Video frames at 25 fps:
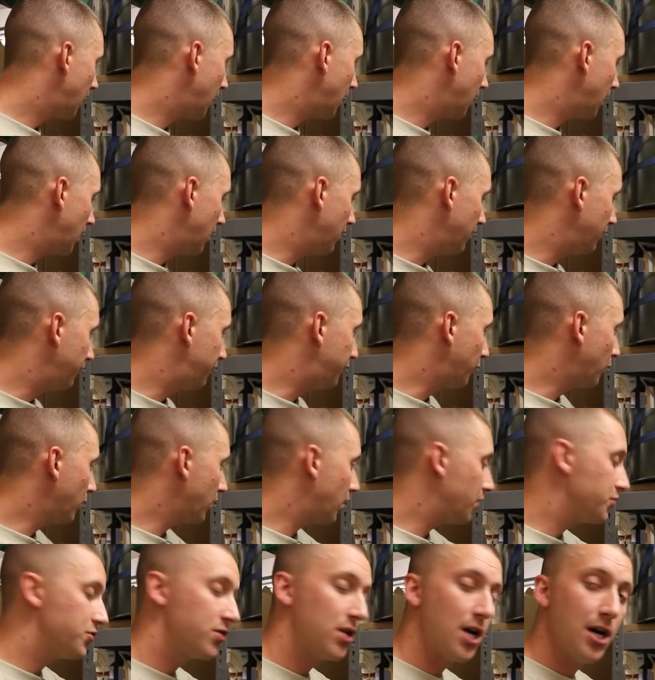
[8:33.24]
Uh,
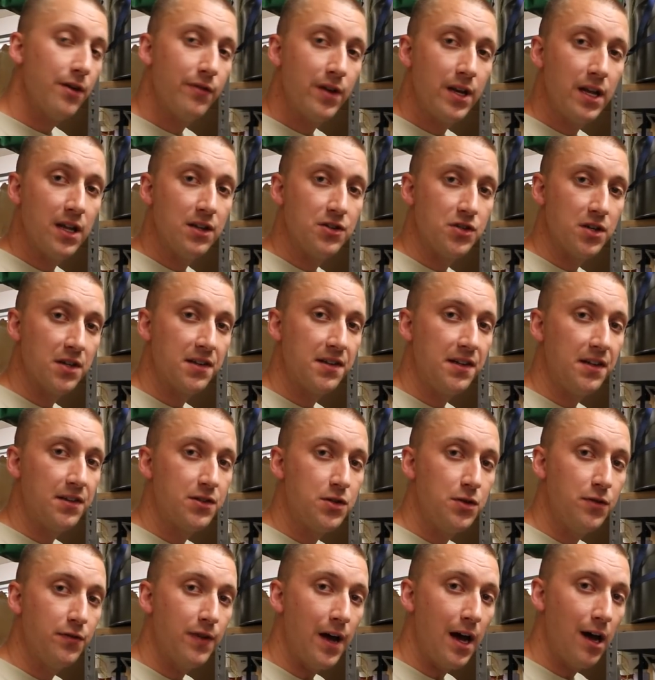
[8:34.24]
400 of it is just
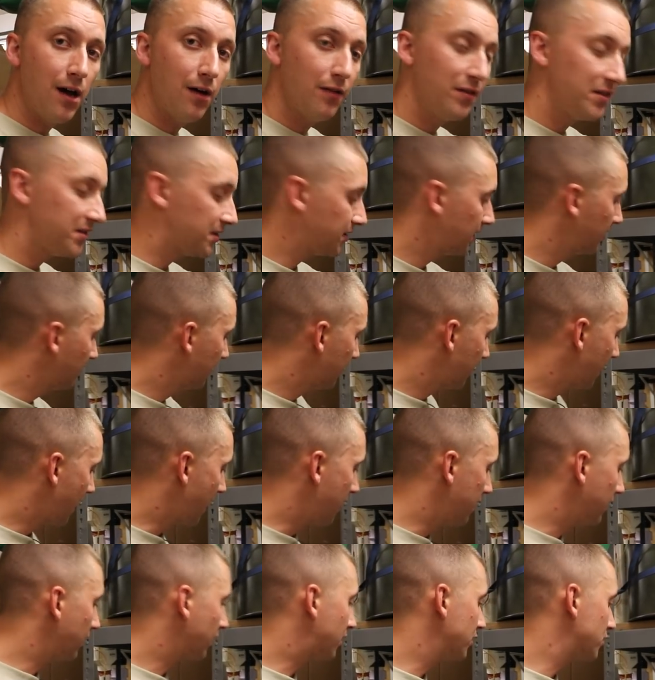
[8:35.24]
these two valves,
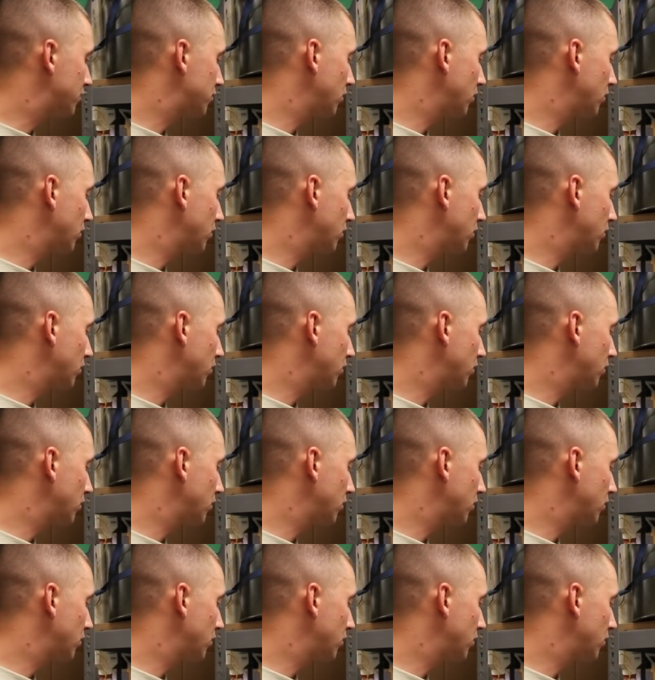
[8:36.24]
and the